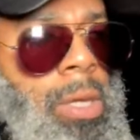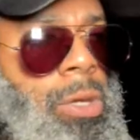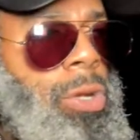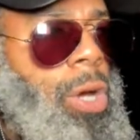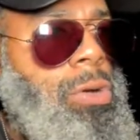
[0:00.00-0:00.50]

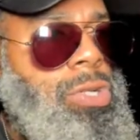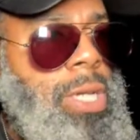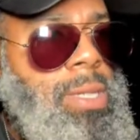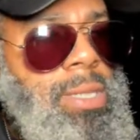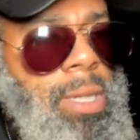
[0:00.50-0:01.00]
She
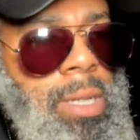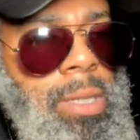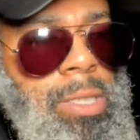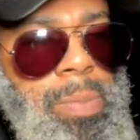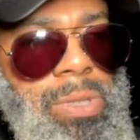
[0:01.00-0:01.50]
has a sunny
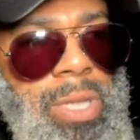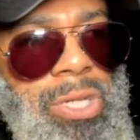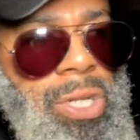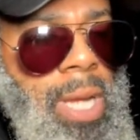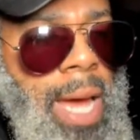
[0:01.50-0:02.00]

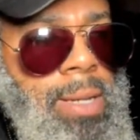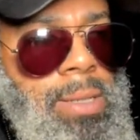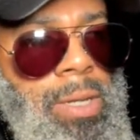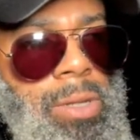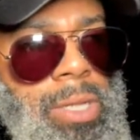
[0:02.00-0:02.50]
disposition. I can
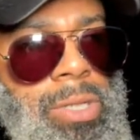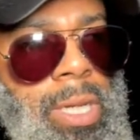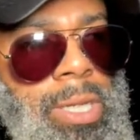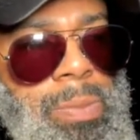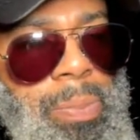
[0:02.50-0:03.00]
tell that
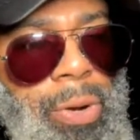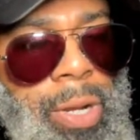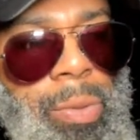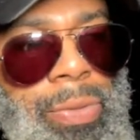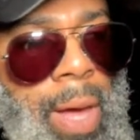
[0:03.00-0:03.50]
she is pretty
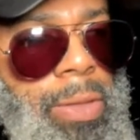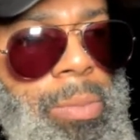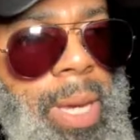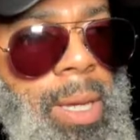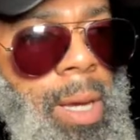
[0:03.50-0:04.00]
without the
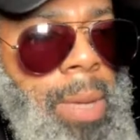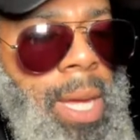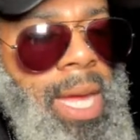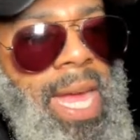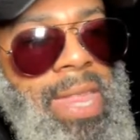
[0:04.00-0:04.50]
makeup.
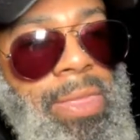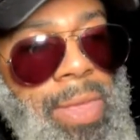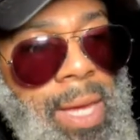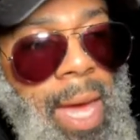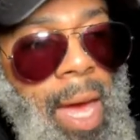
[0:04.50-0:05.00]
And
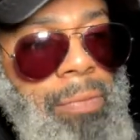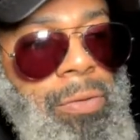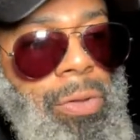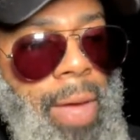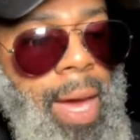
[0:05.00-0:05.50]
then
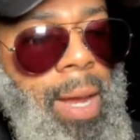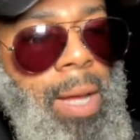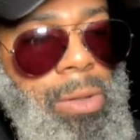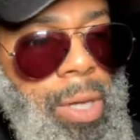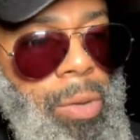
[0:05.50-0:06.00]
after that, I
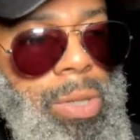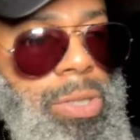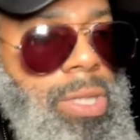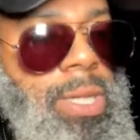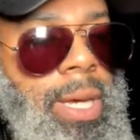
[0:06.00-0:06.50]
look at what
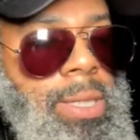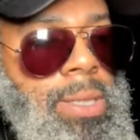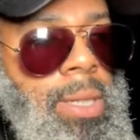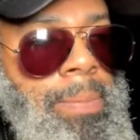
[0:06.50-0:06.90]
she says.